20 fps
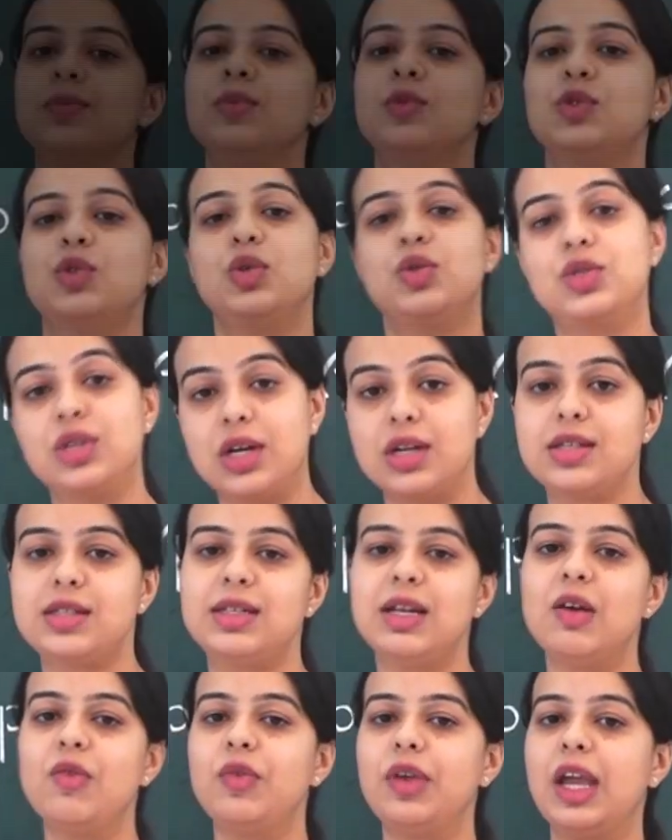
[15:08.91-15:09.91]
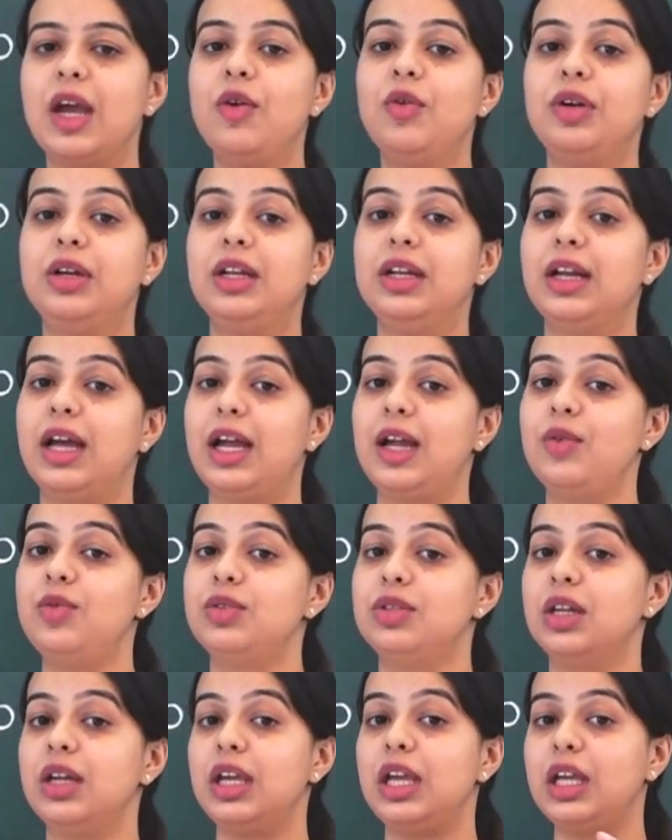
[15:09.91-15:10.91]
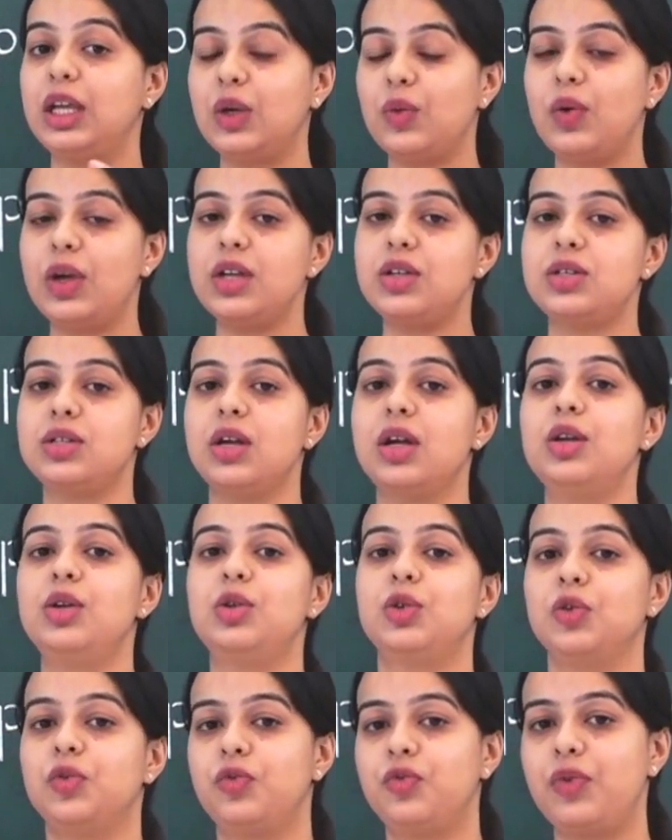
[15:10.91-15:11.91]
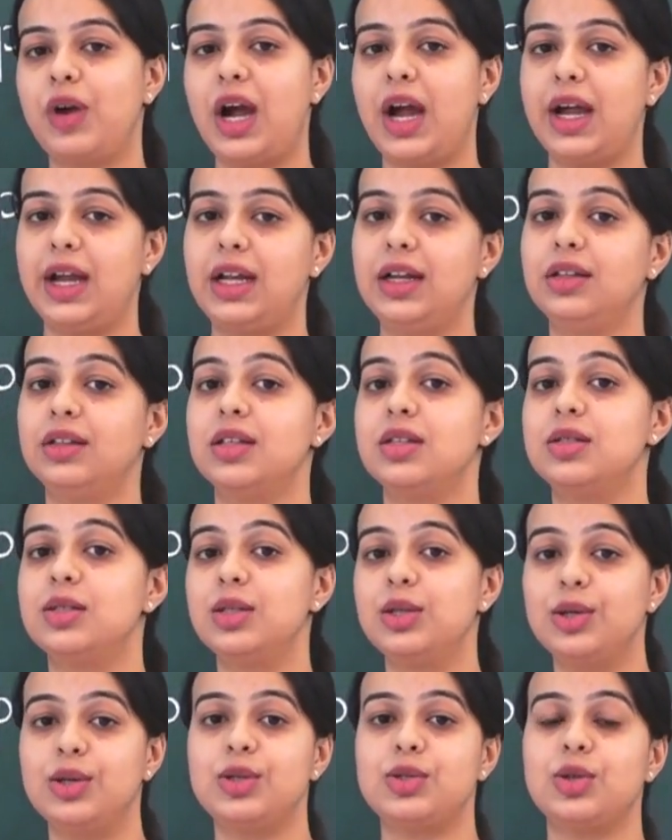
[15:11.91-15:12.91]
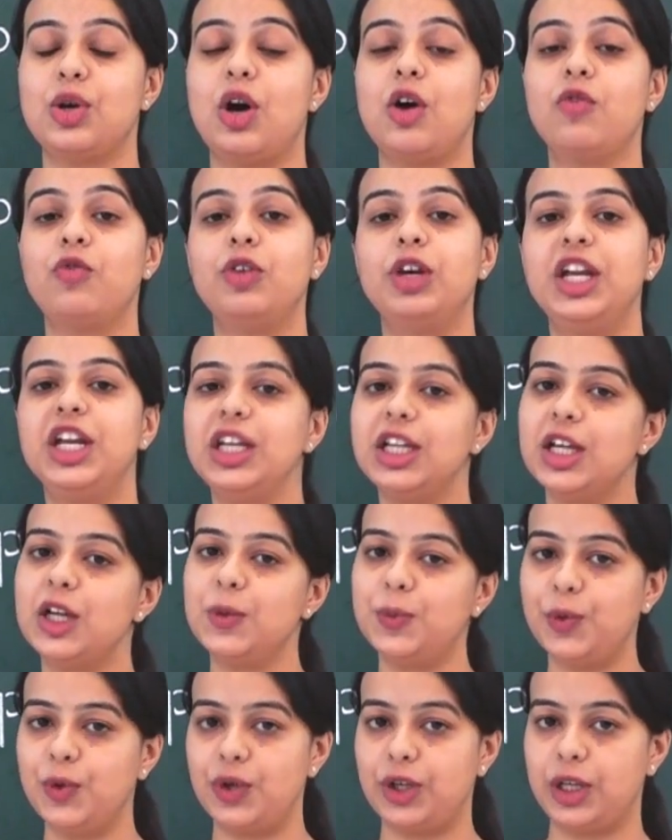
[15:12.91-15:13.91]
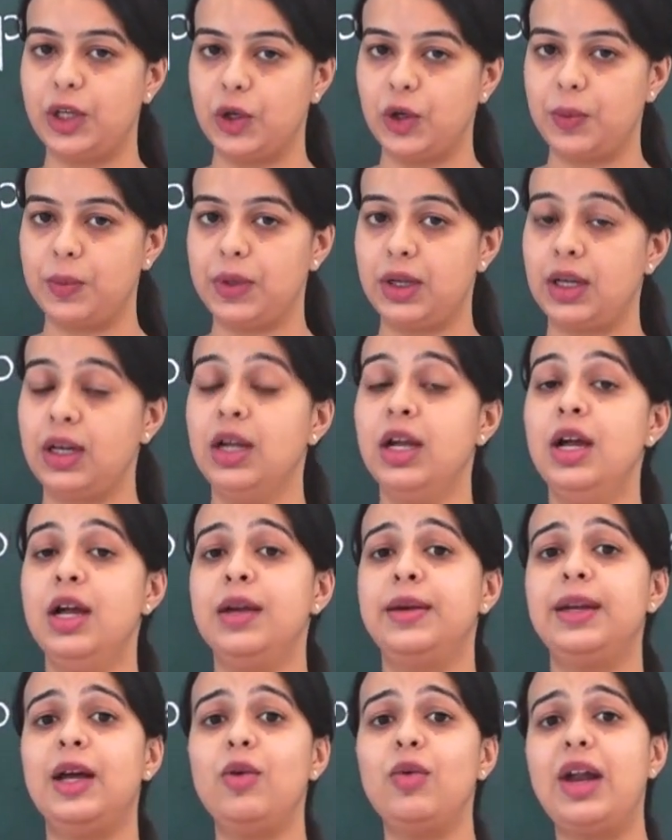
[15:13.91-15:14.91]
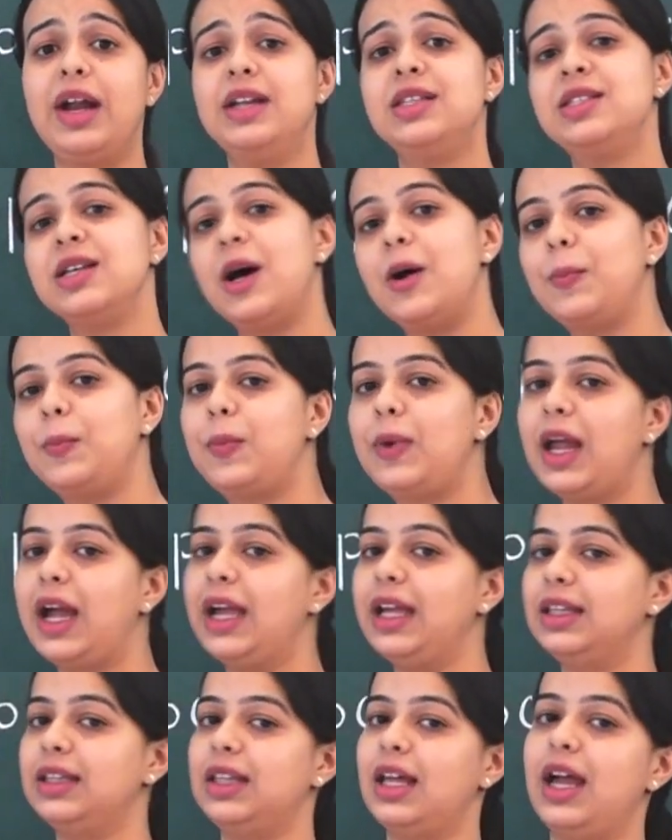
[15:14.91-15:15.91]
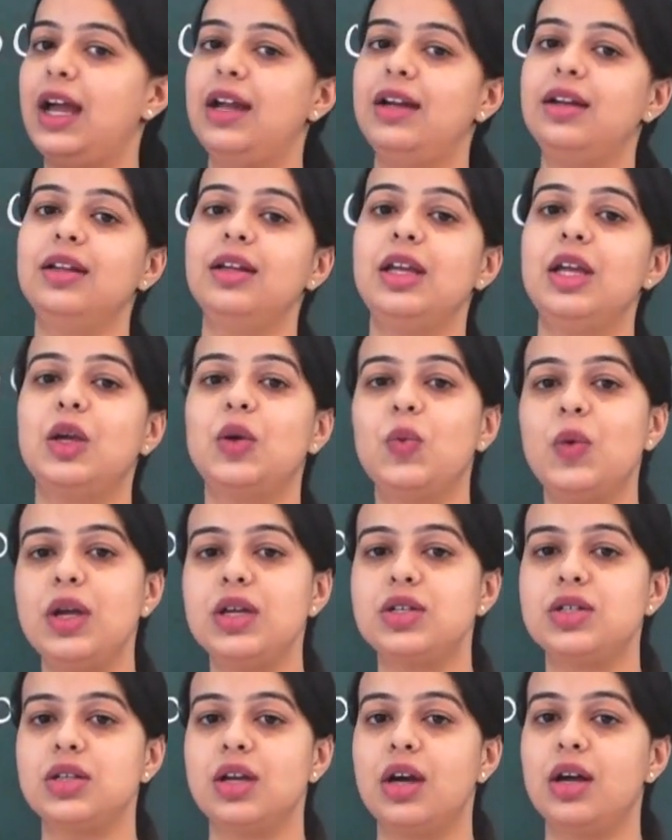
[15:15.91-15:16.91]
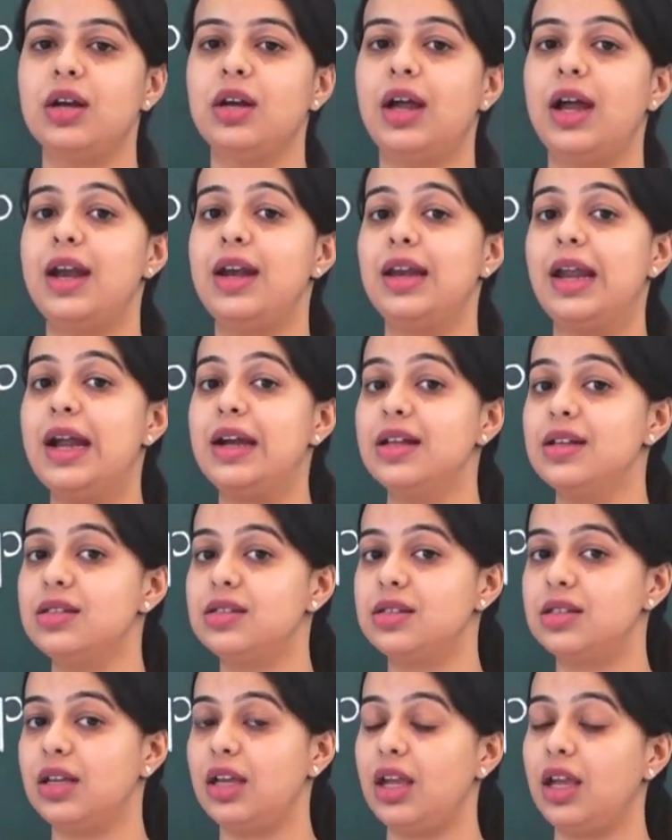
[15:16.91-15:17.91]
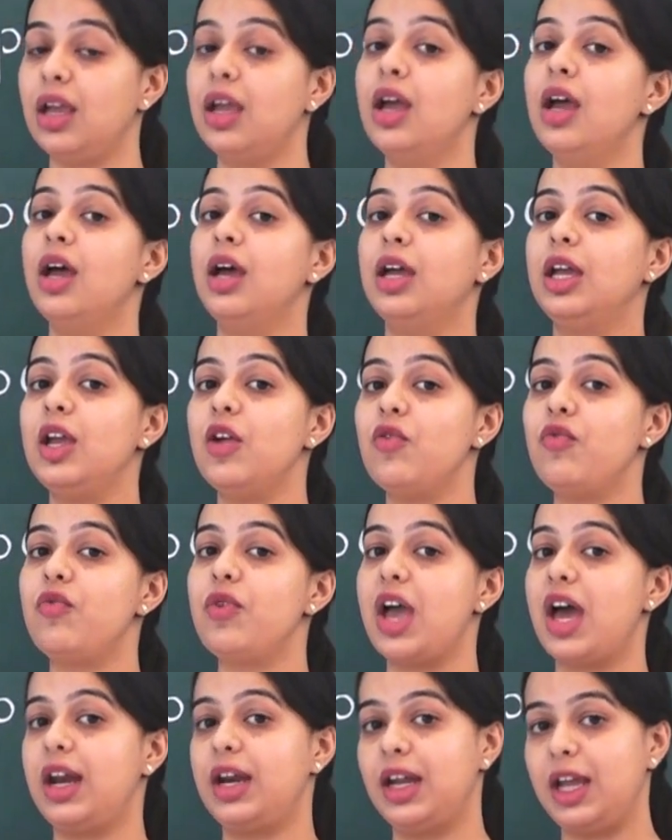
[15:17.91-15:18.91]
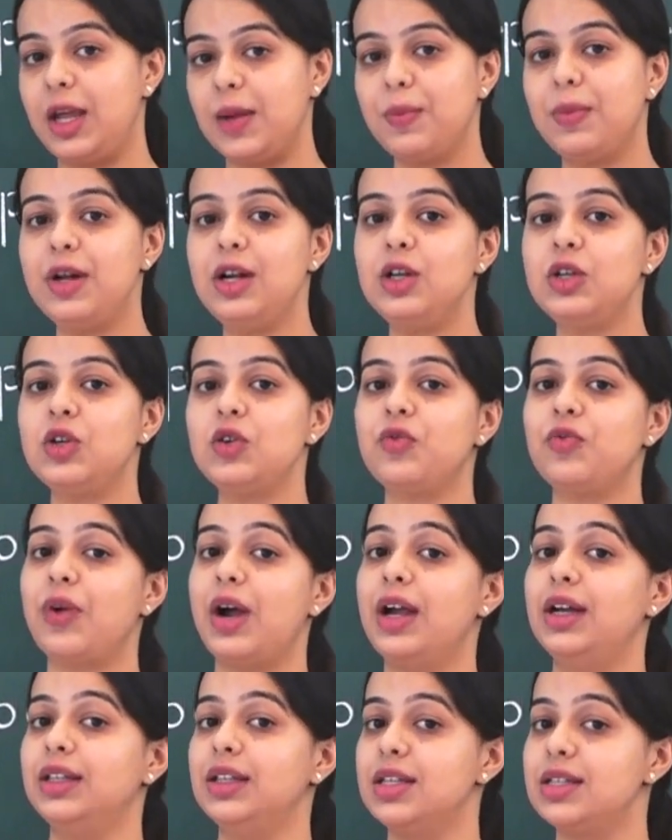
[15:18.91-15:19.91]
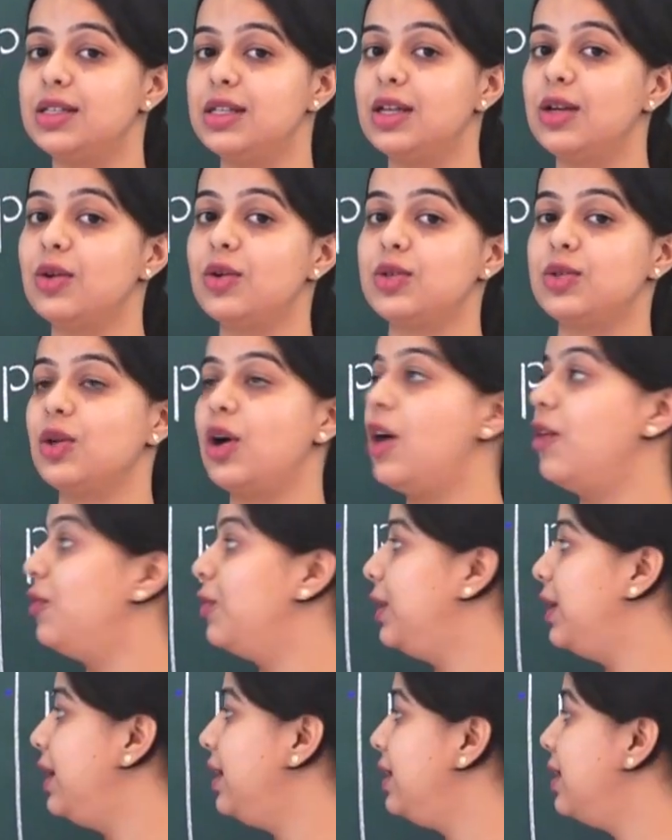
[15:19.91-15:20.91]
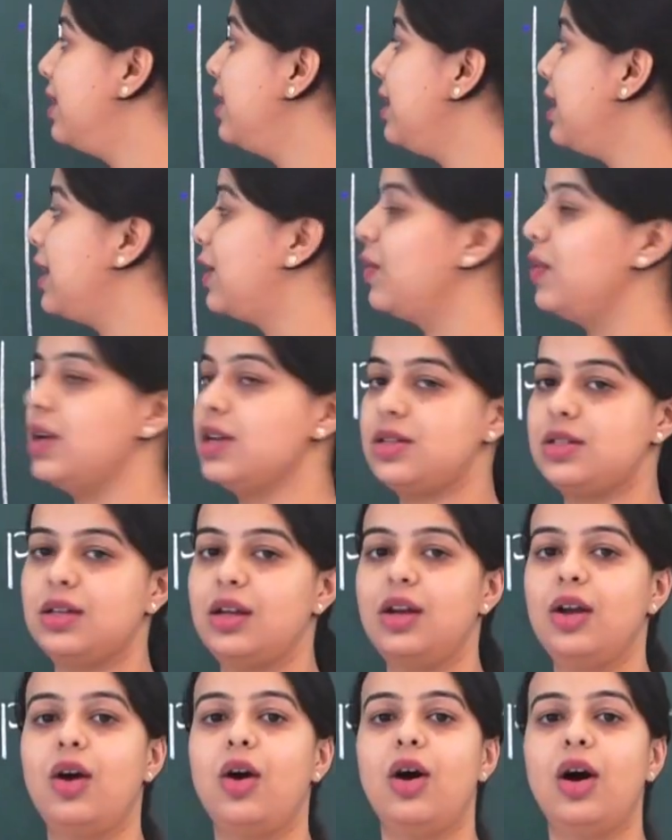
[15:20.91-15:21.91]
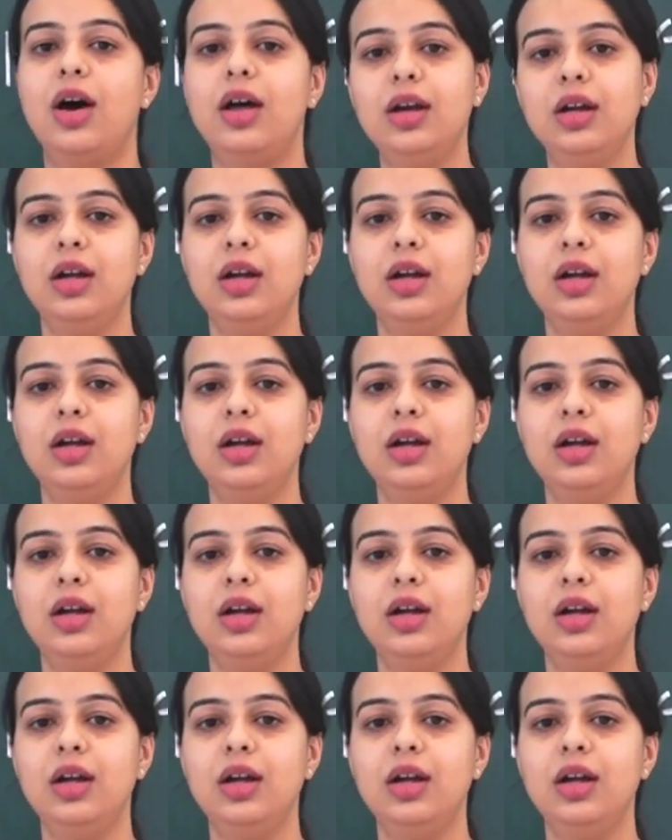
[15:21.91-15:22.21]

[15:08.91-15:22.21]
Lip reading: So just now we have derived the equation to find the zeros of linear polynomial. Now let's apply that equation and let us see if we are able to find the zeros of linear equation or